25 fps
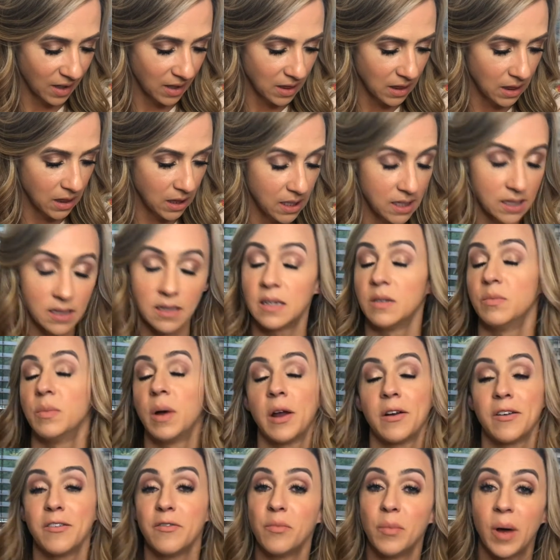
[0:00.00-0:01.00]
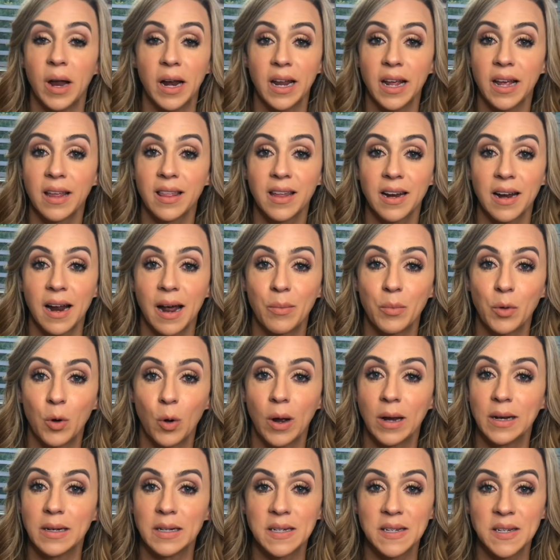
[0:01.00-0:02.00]
least amount of money that I'm
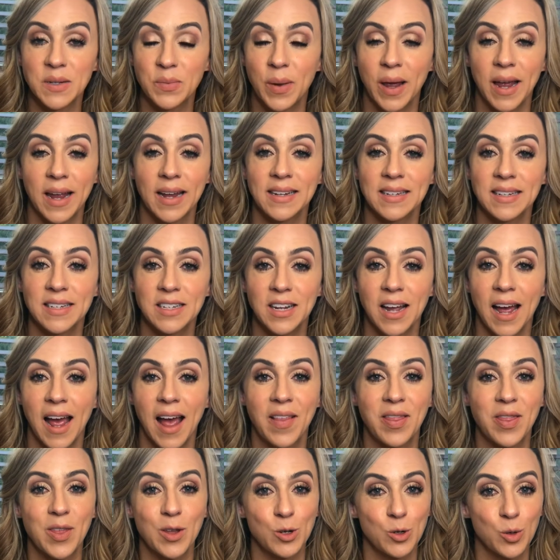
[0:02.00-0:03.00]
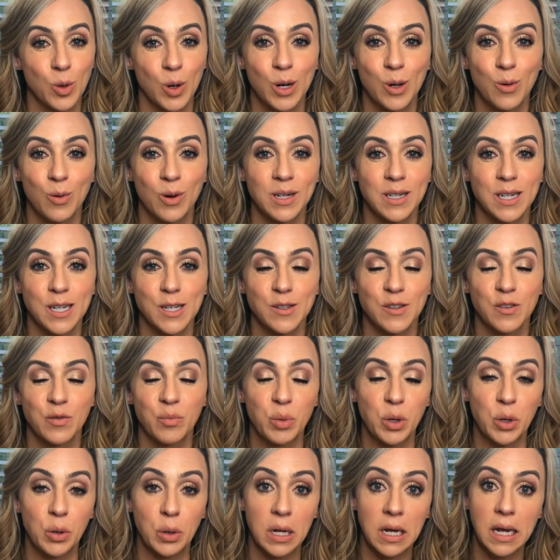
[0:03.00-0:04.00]
going to spend at the 21 Days of
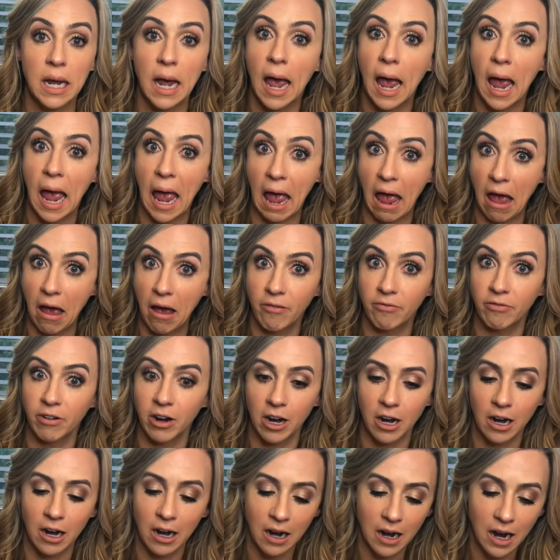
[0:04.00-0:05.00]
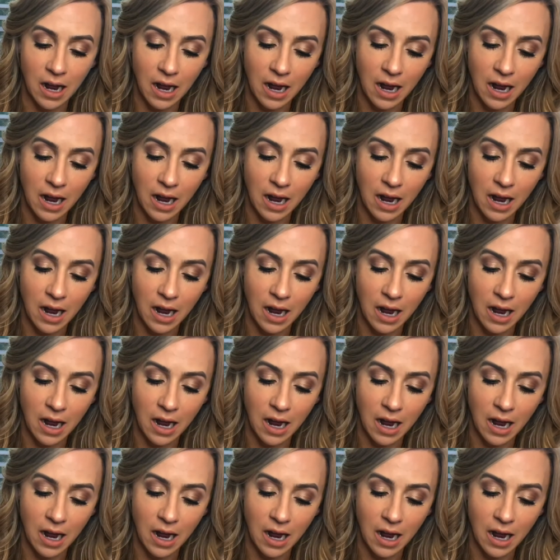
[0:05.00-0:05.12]
Beauty ever.